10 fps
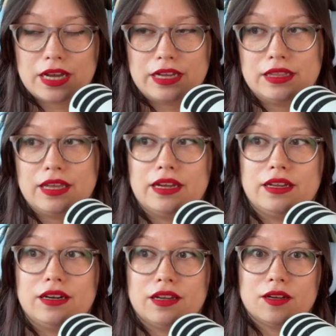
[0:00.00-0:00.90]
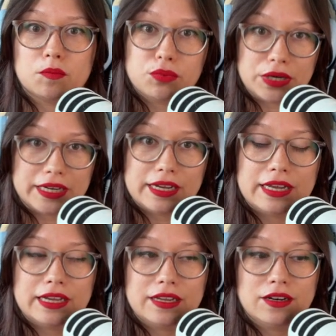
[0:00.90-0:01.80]
and then bring
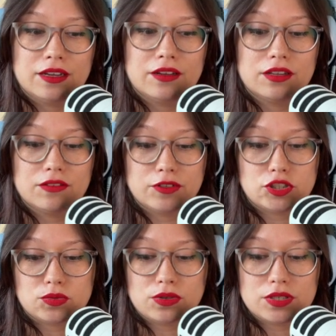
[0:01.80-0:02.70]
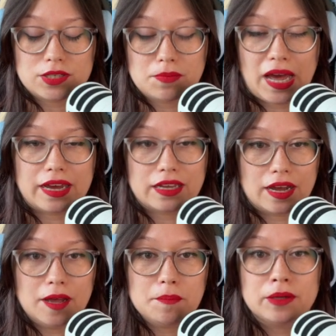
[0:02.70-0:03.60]
in the visuals to back it
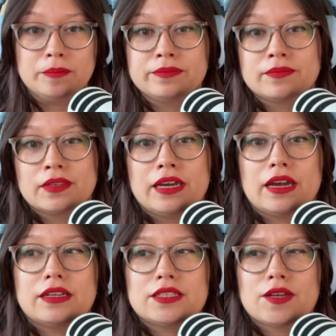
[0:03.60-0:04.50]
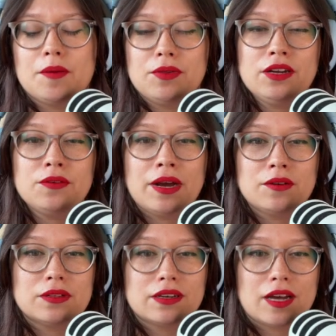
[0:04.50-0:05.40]
up? And so I played around
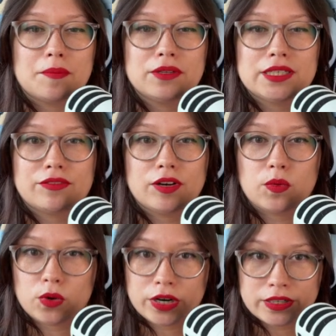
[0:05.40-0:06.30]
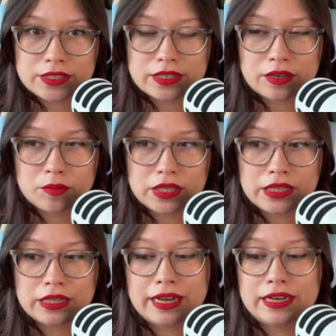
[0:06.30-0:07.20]
with a couple different words that I really
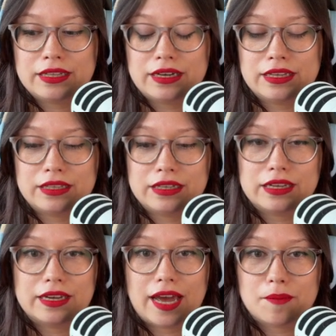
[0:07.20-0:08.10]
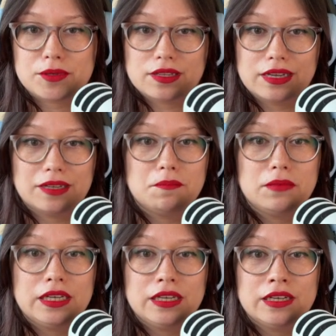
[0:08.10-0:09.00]
like that I think encapsulate
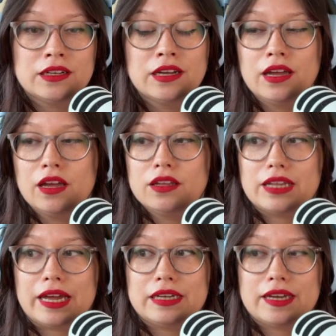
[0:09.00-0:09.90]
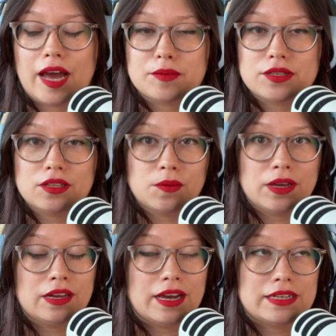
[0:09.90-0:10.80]
me, that encapsulate the
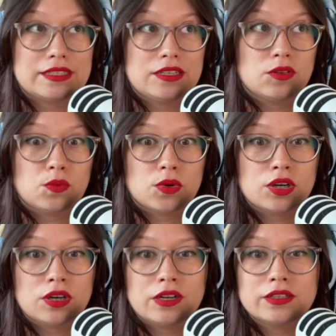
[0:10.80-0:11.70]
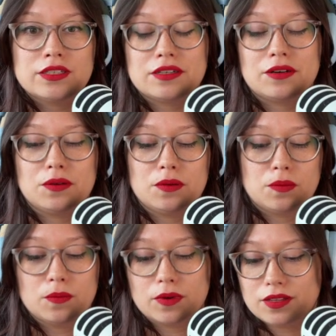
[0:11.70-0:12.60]
way I see the world. So
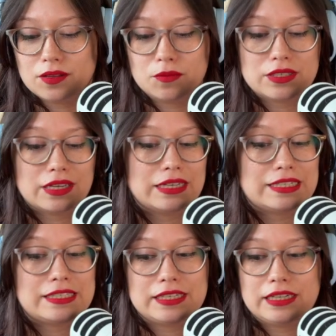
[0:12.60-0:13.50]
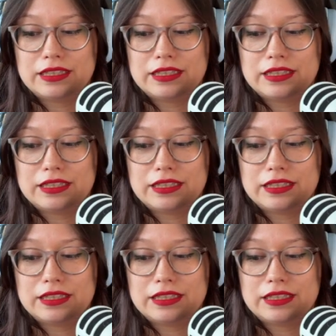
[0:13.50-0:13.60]
one of them was like see,